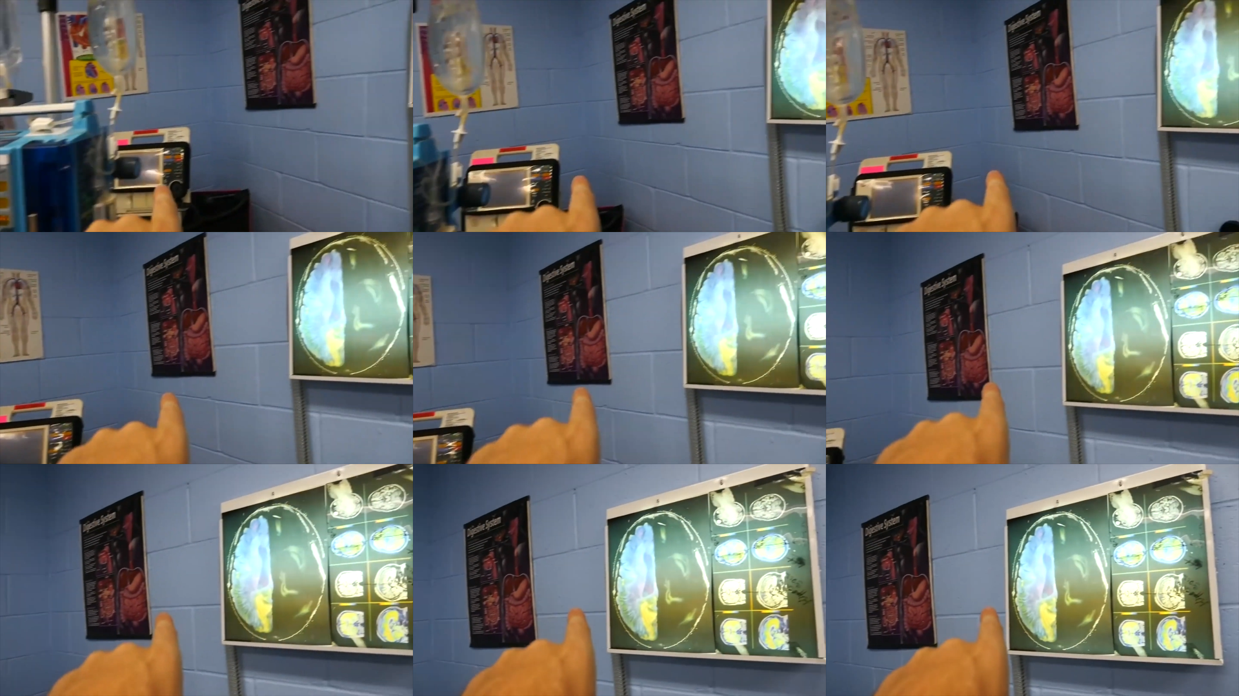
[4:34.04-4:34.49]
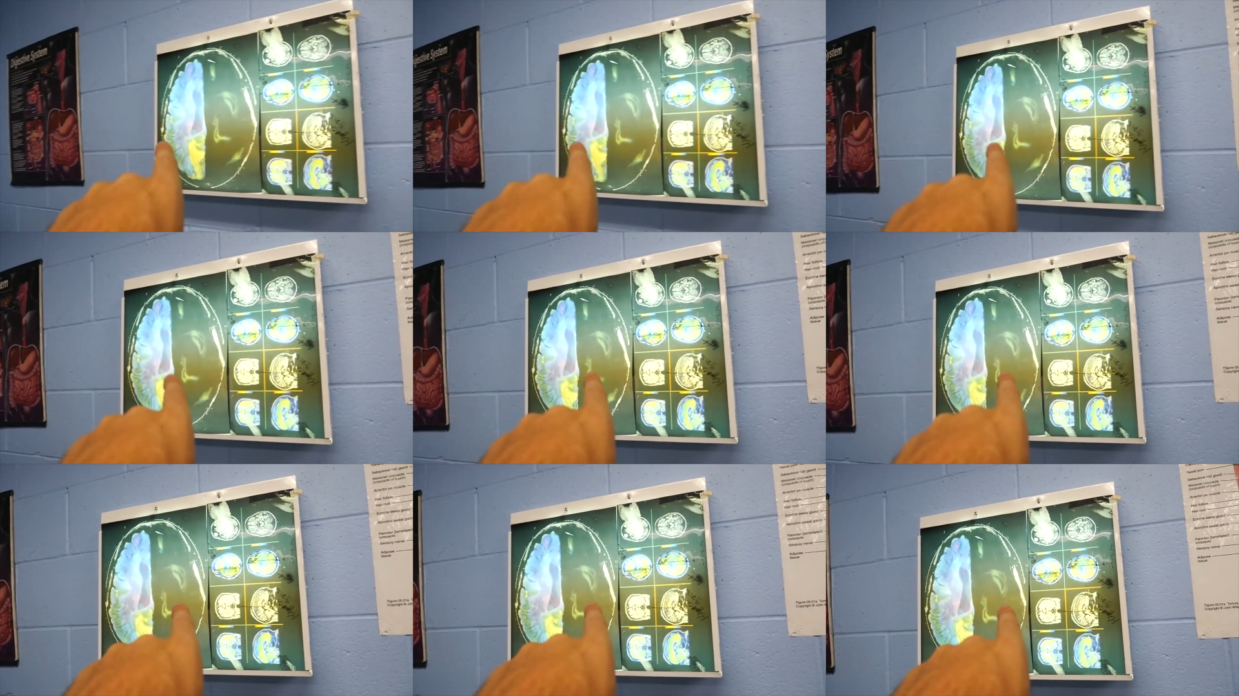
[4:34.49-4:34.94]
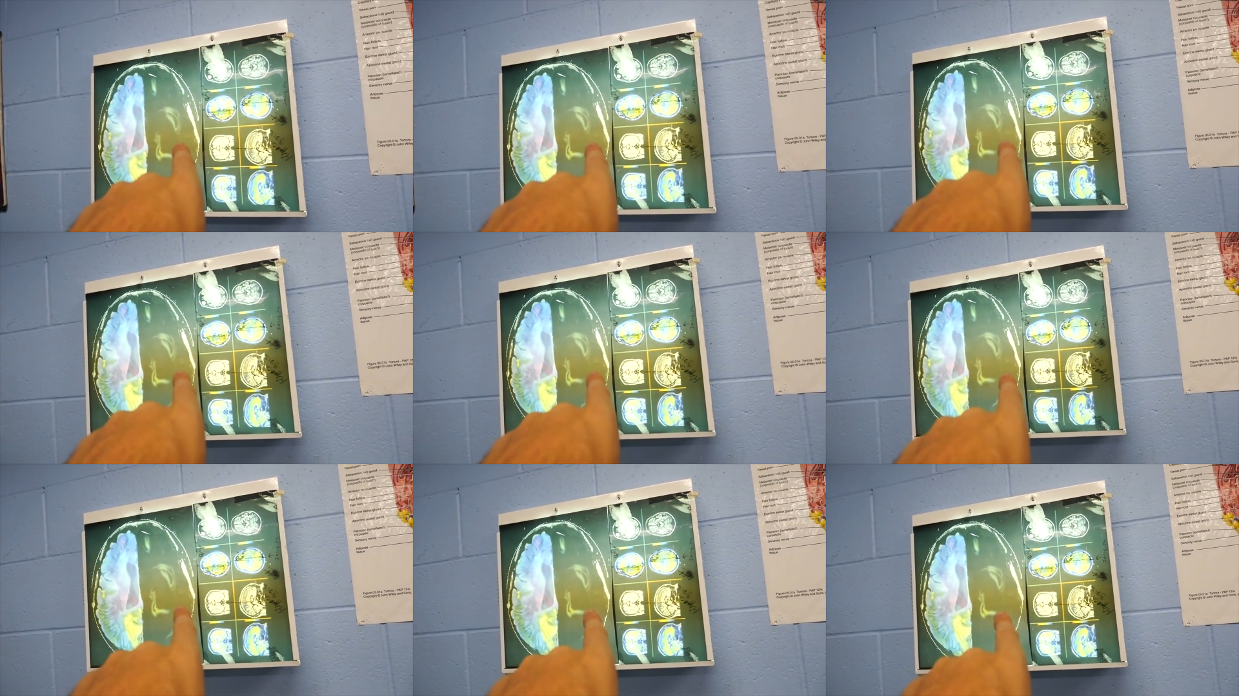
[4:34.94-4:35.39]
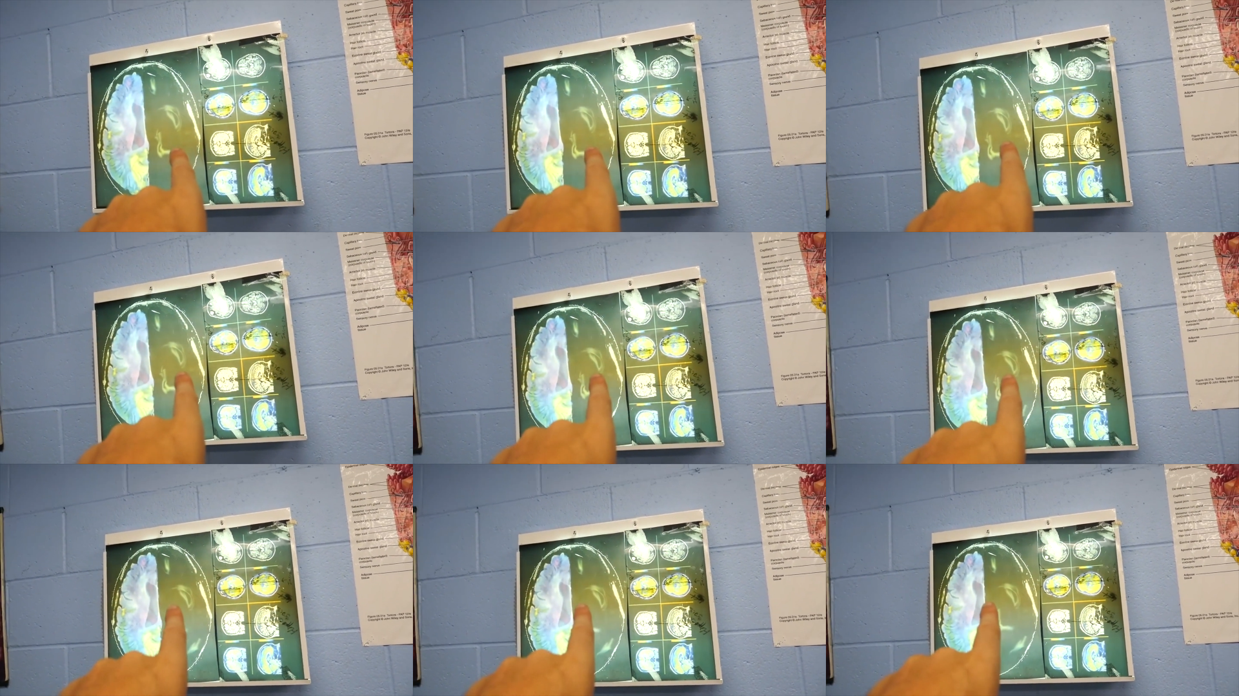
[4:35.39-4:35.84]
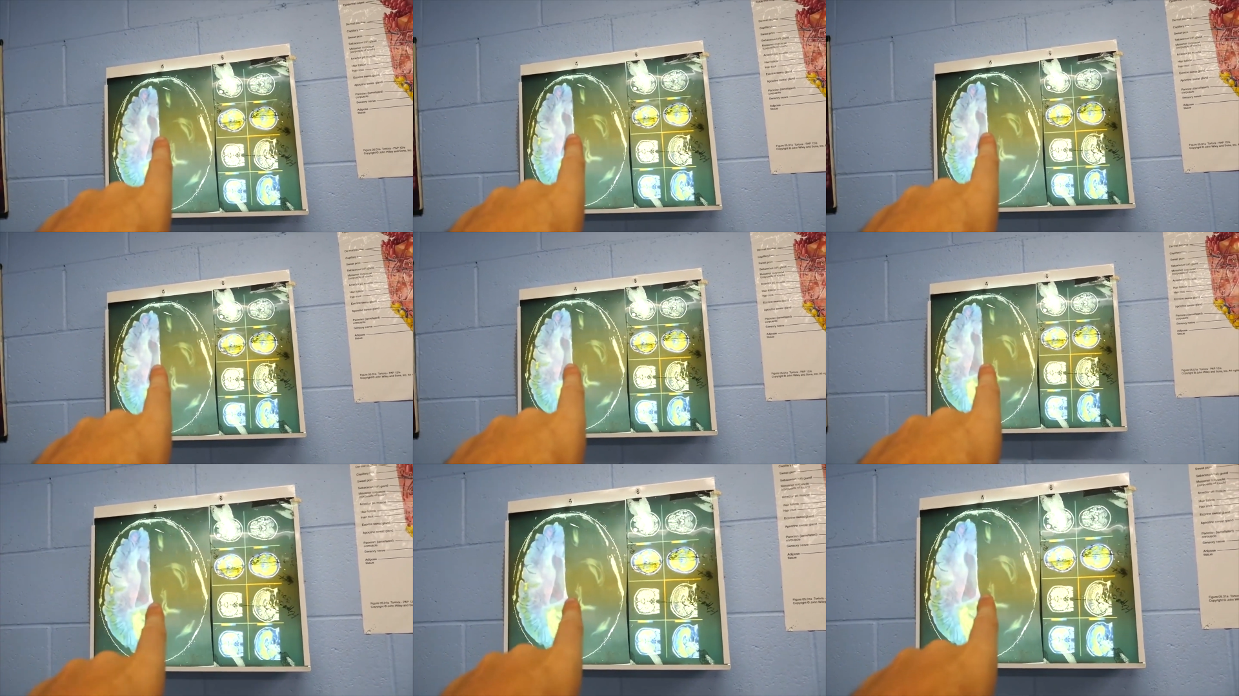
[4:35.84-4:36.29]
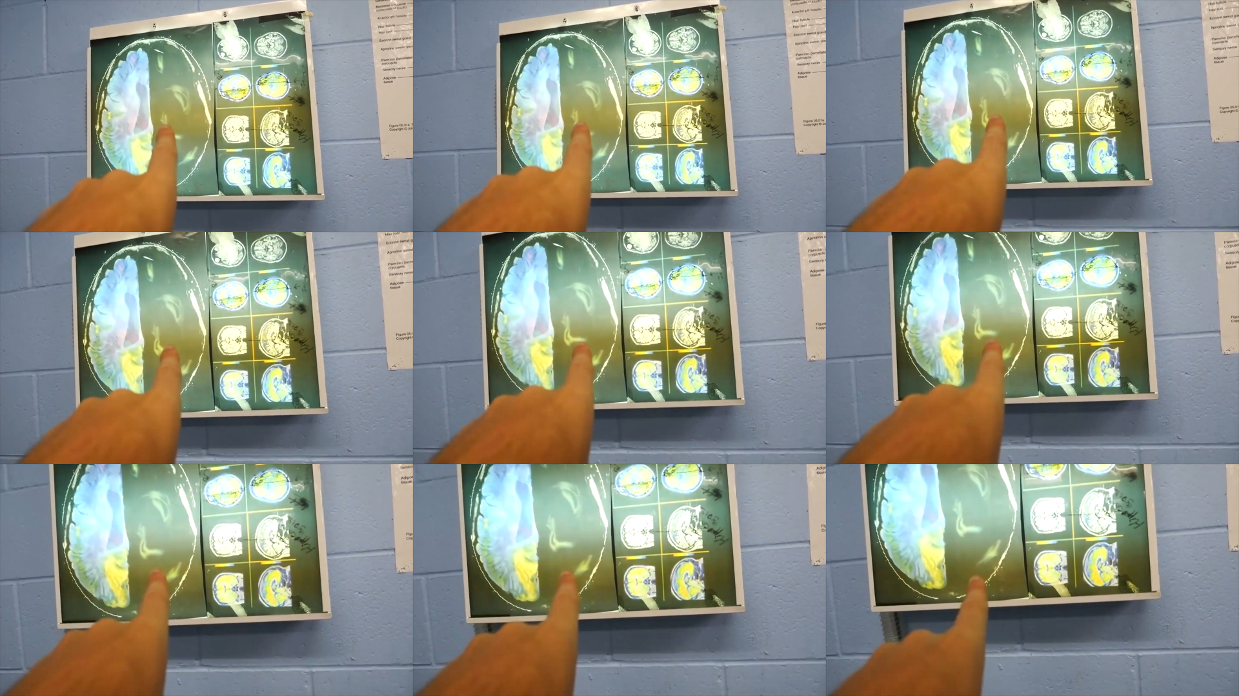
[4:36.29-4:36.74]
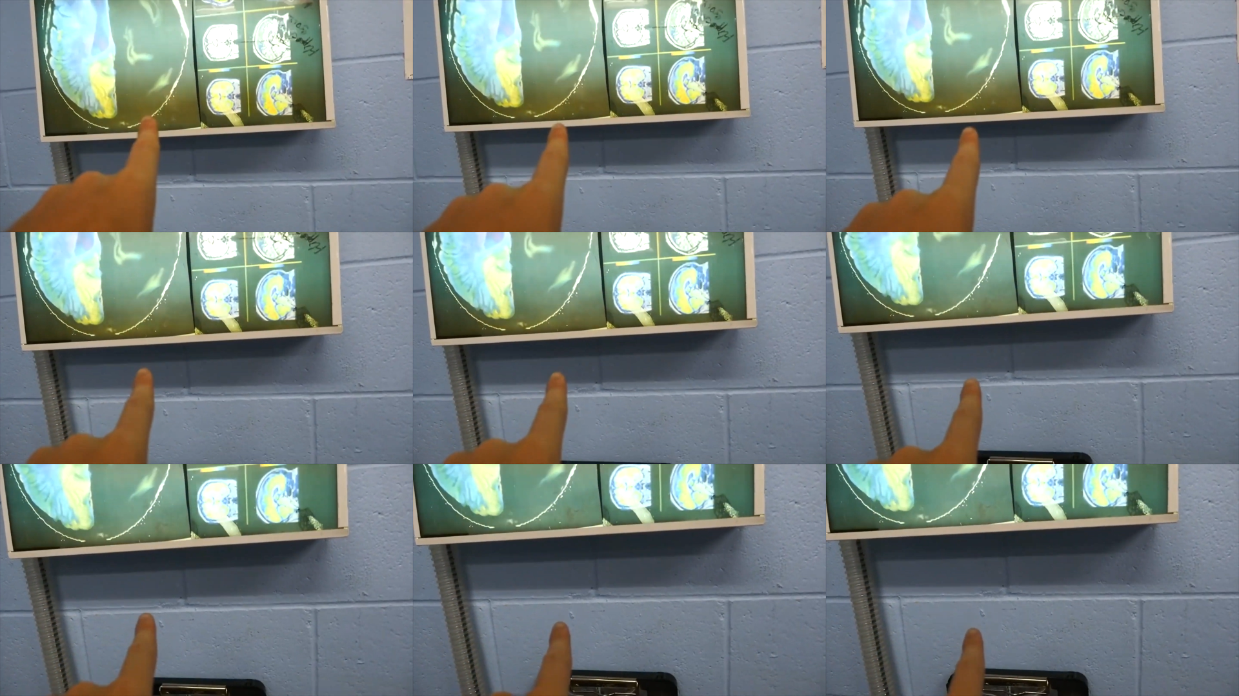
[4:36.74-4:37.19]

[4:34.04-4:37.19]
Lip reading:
[unreadable: no face in view]